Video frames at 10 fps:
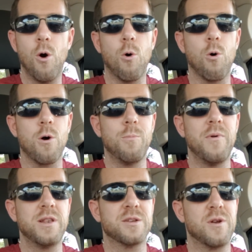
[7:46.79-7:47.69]
Or
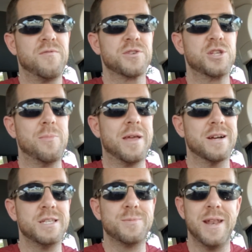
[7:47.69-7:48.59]
doesn't want to feel stupid
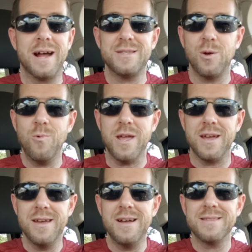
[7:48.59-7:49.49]
because he's been acting weak.